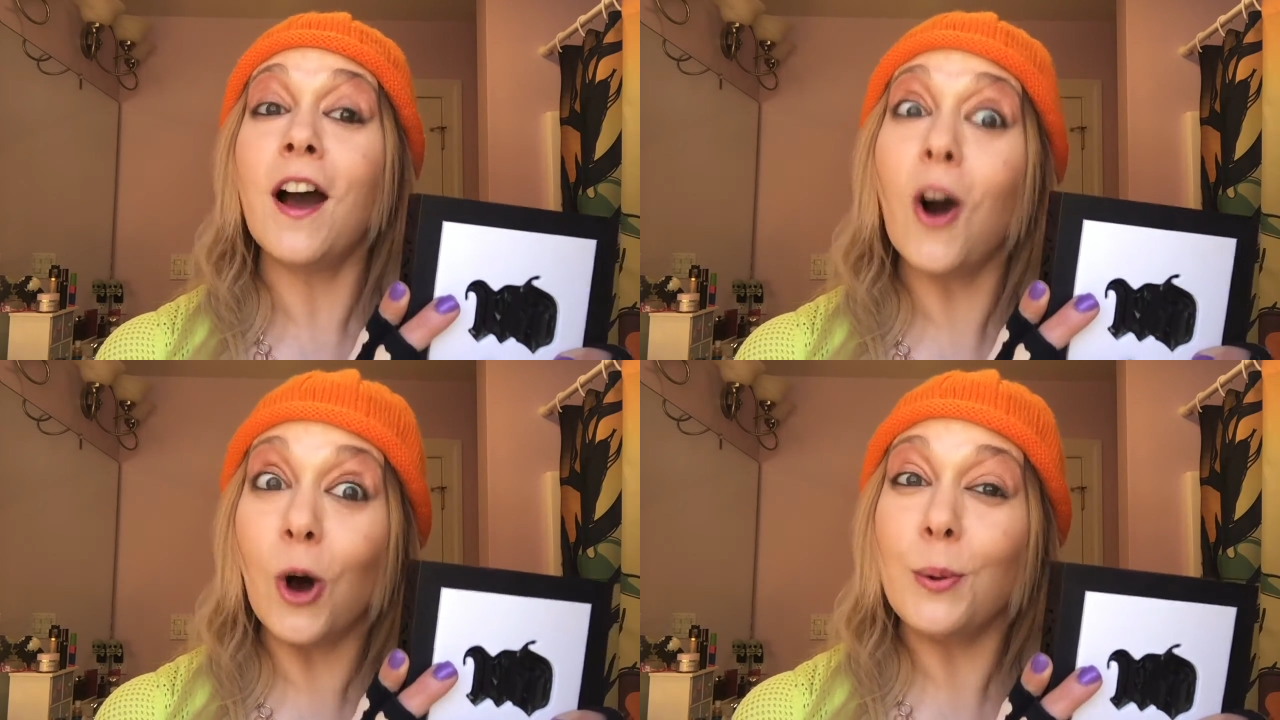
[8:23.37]

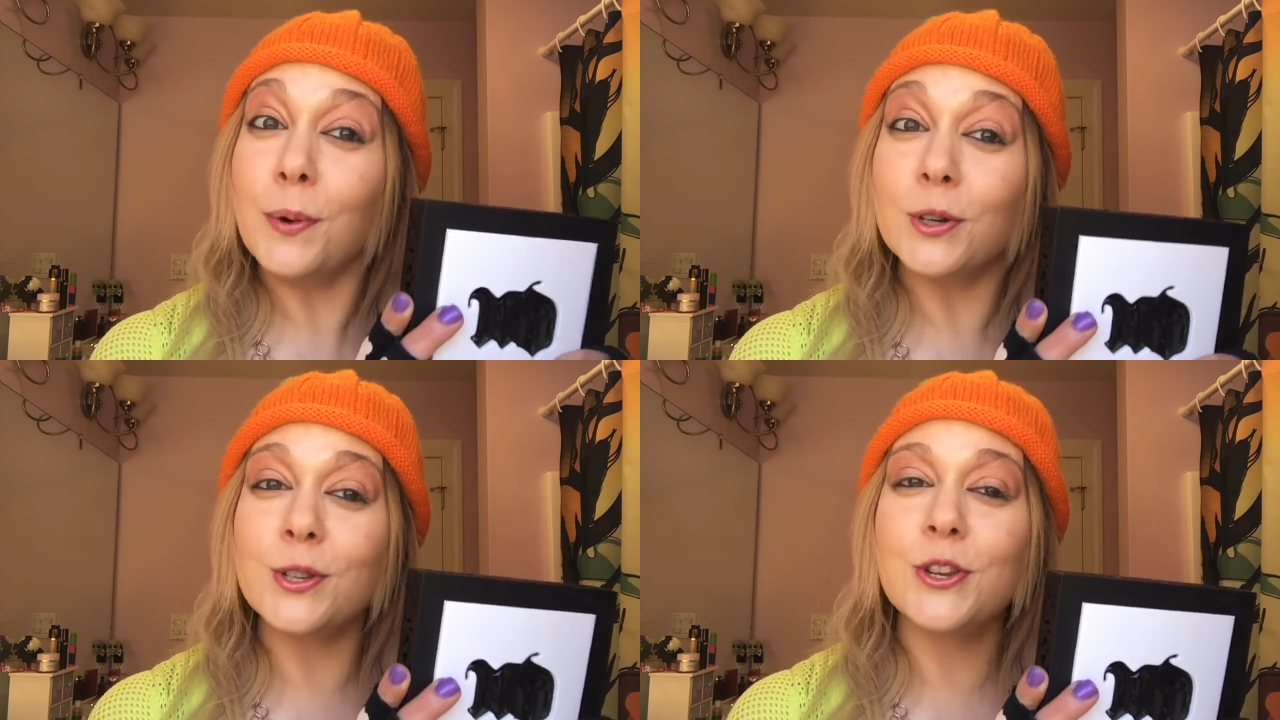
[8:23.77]

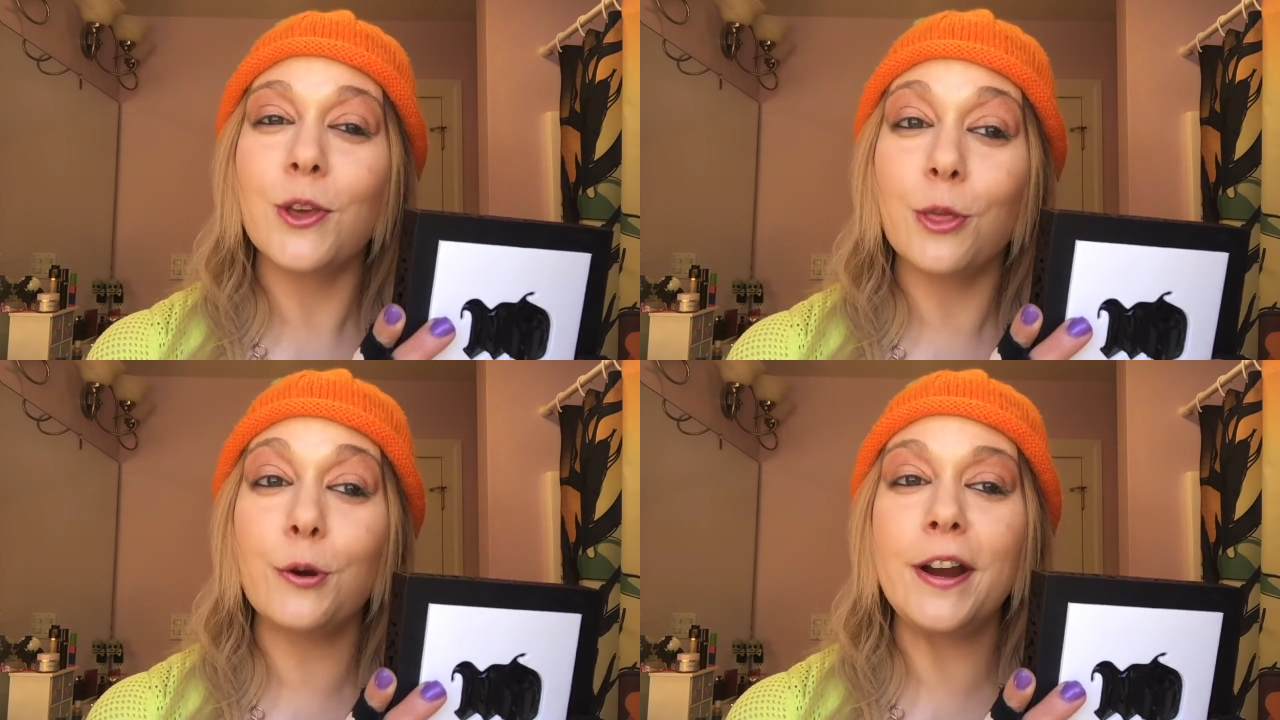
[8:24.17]
almost
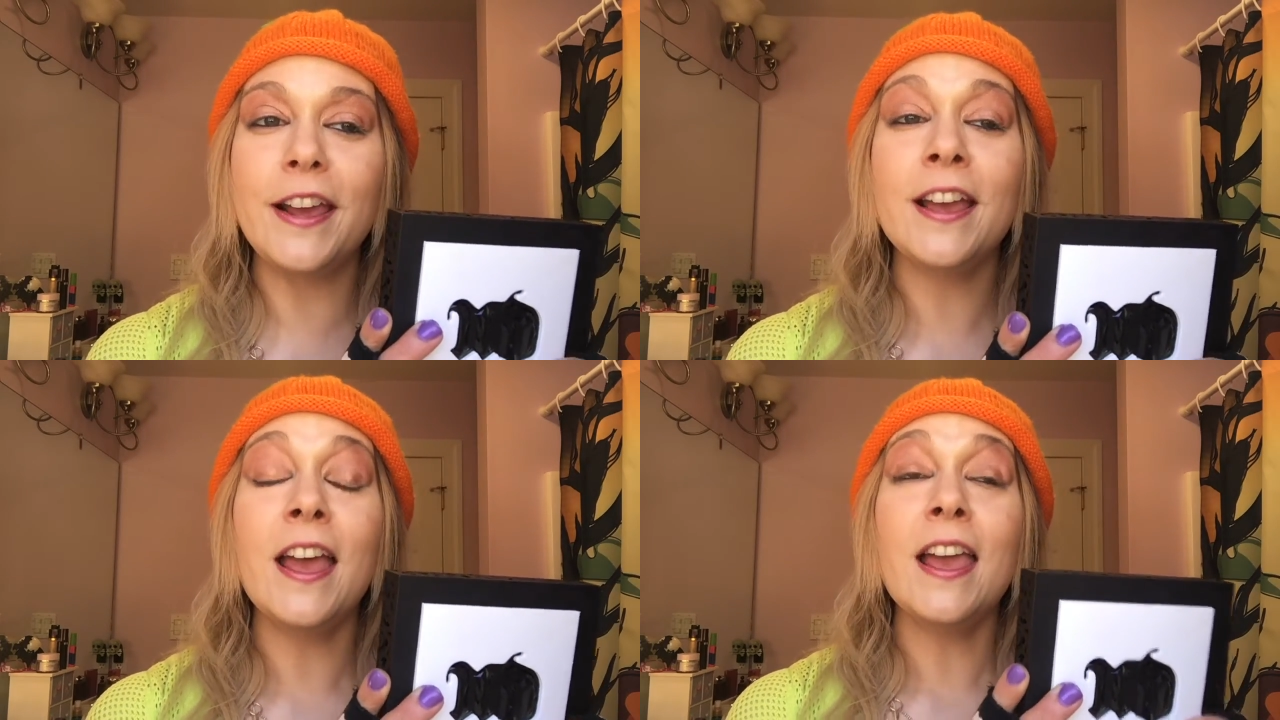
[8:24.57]

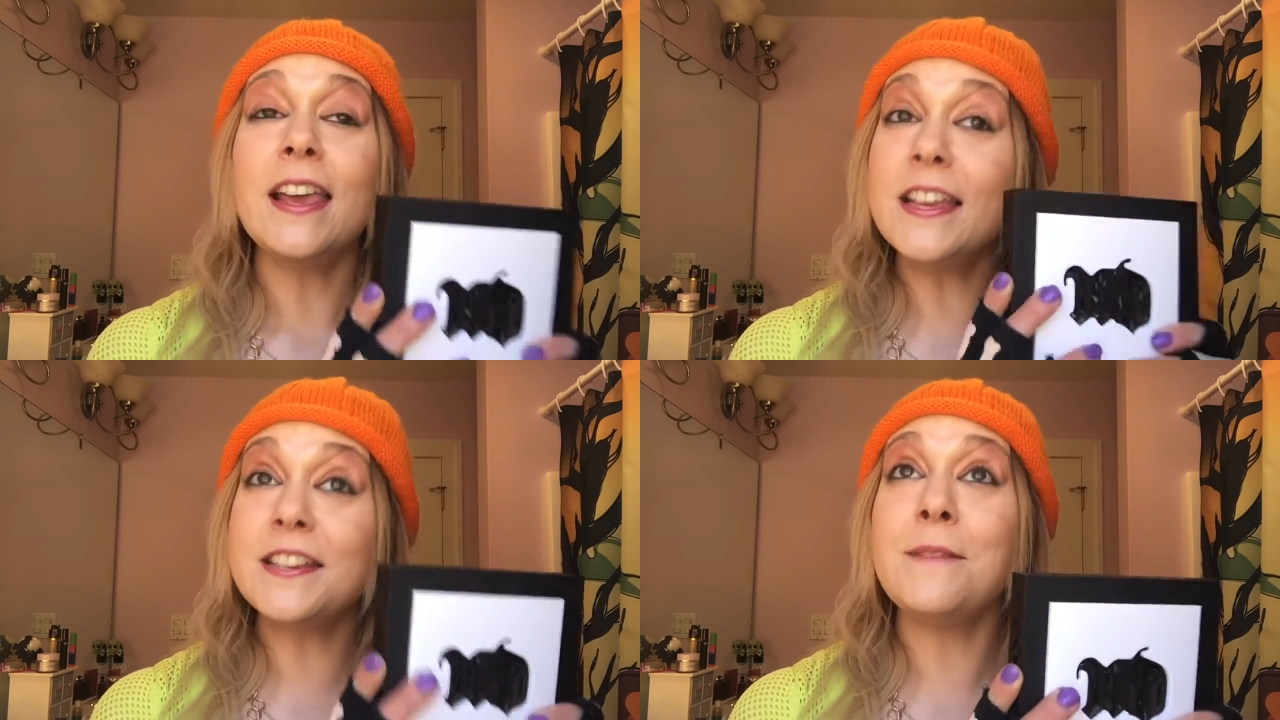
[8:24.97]
3
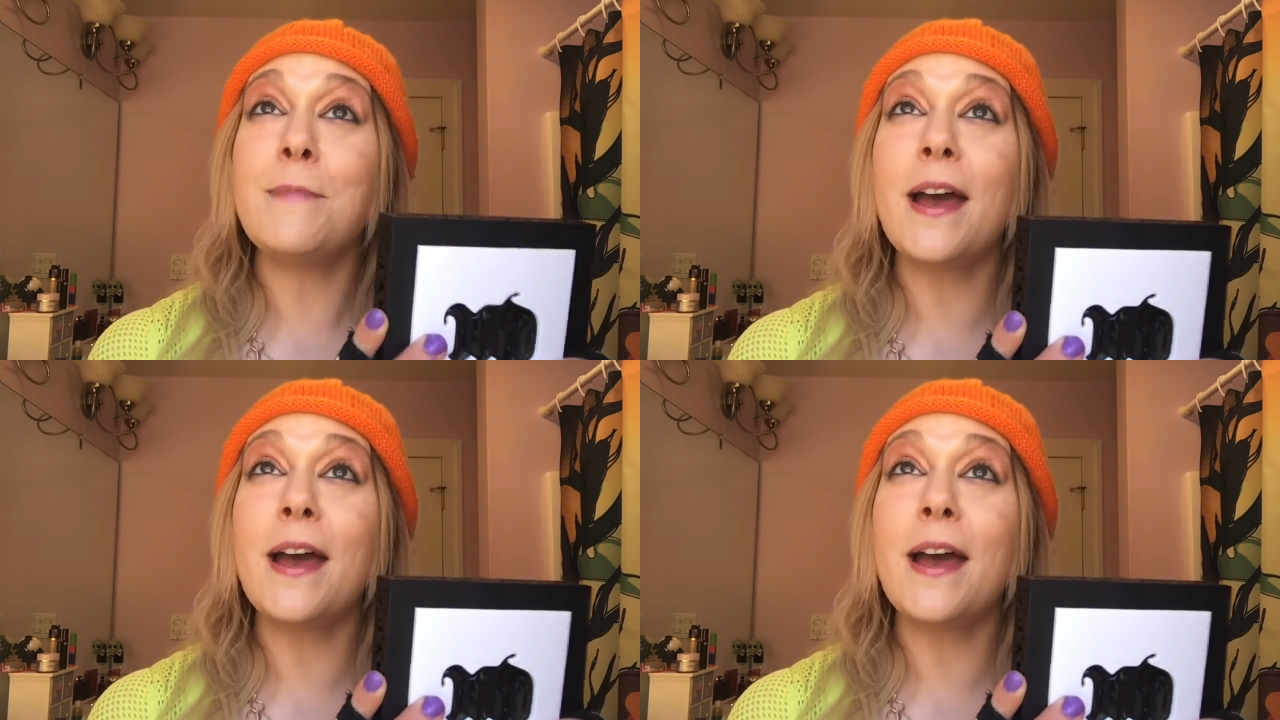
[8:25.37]
isn't